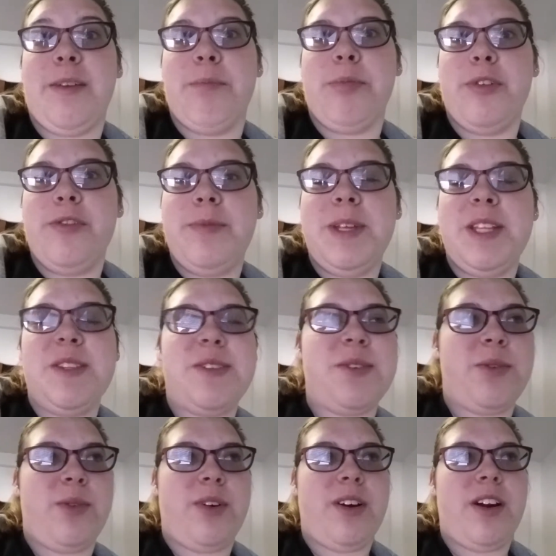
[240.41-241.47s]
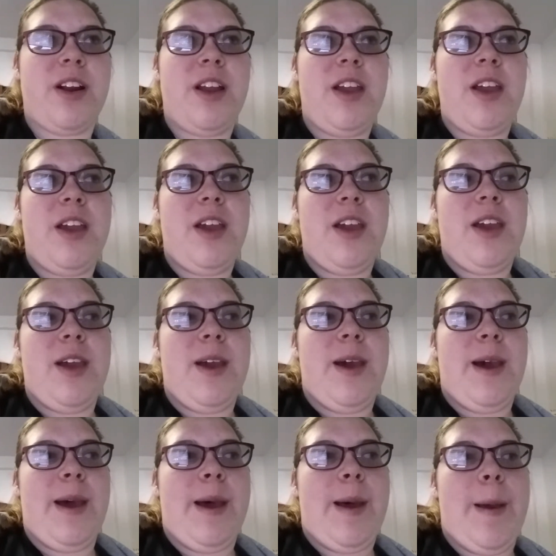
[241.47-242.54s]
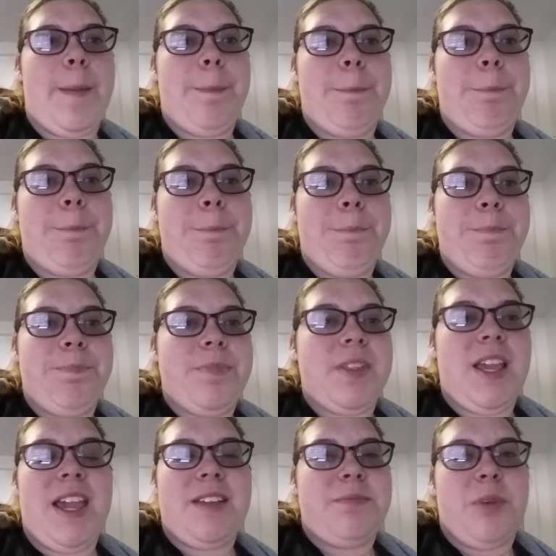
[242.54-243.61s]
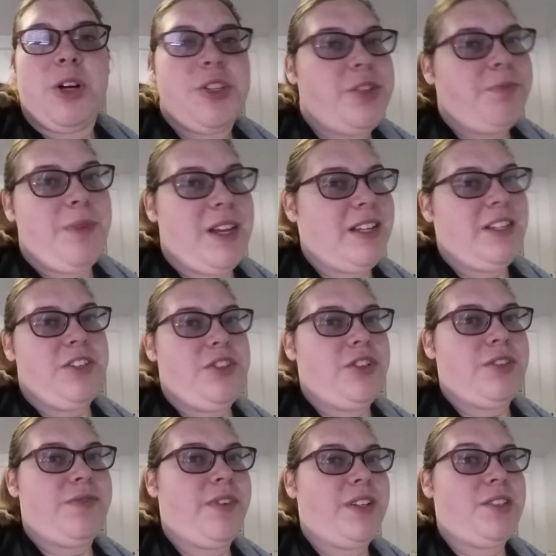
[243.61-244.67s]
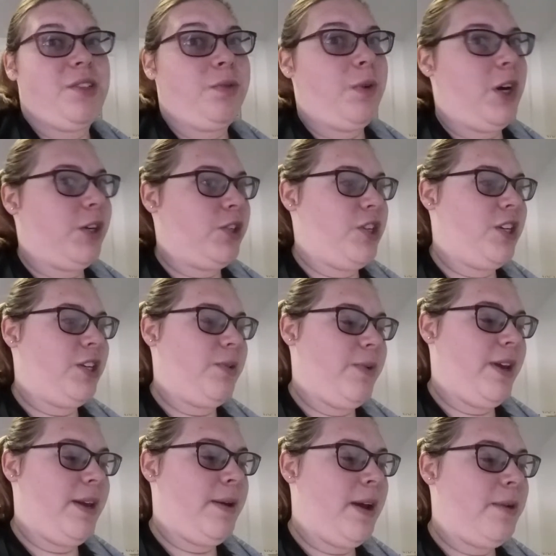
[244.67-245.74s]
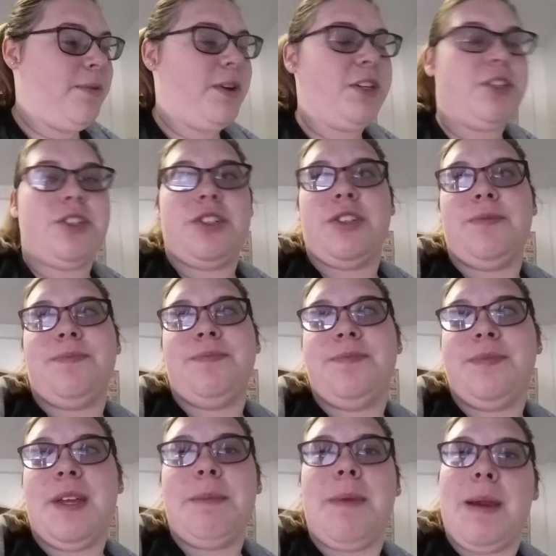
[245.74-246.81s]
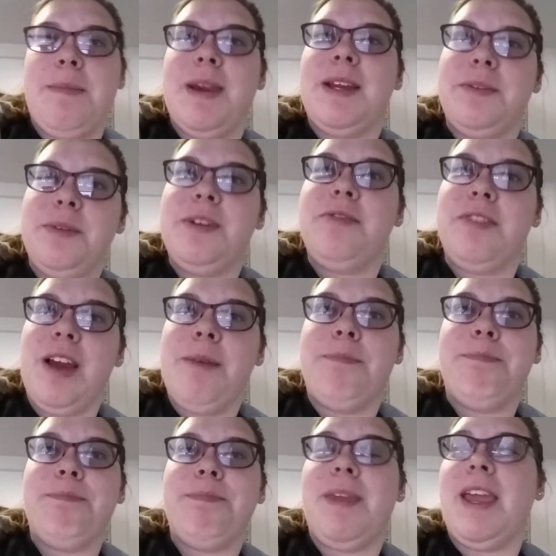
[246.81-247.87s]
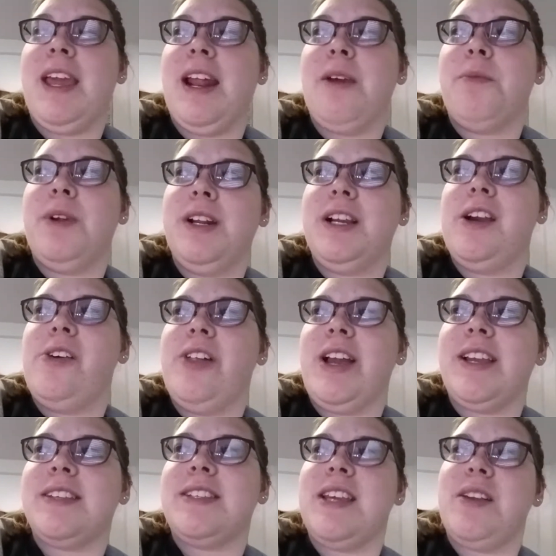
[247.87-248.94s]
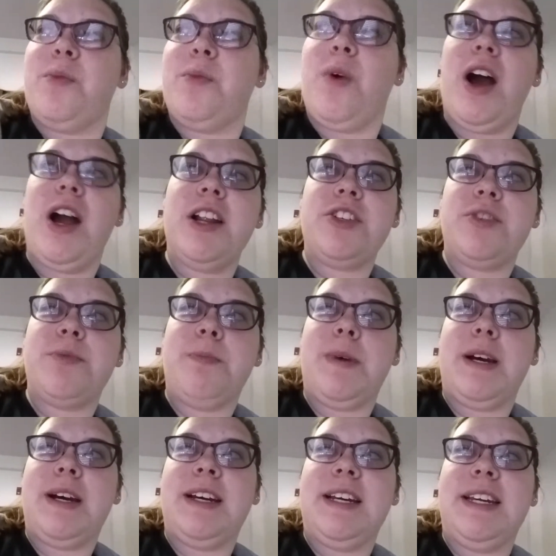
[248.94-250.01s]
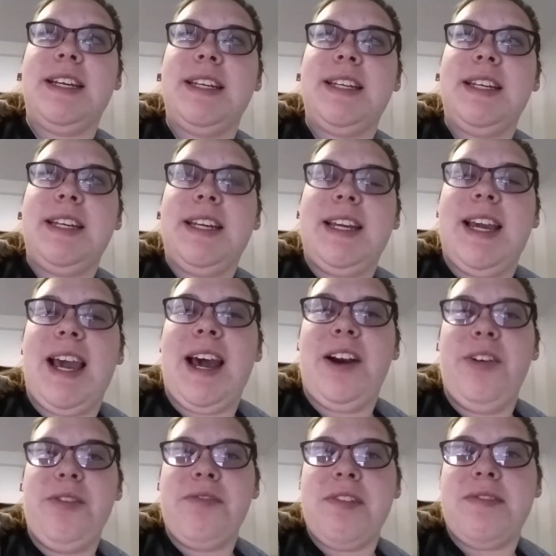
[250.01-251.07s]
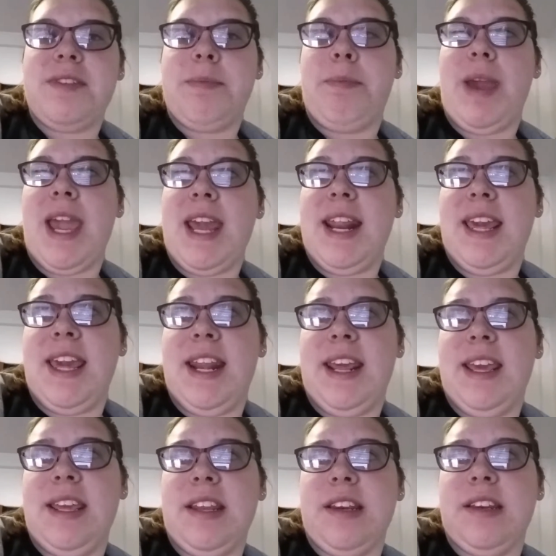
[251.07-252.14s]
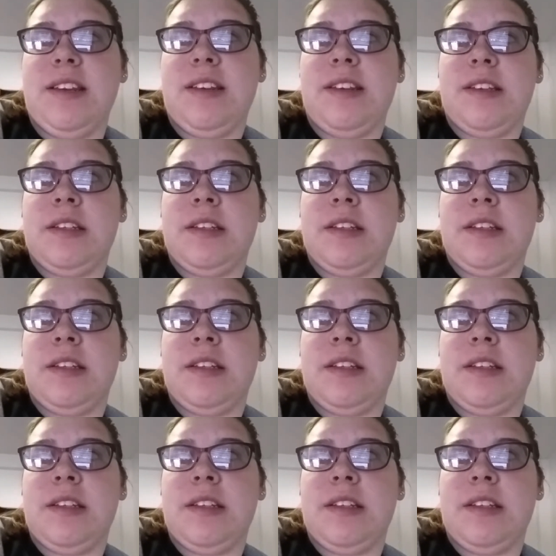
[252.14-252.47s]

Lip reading: improvements or and marching band is just fun to watch anyway. I wish that my band would have come, and I want to go sit and watch, but I don't know if I have to pay to get in.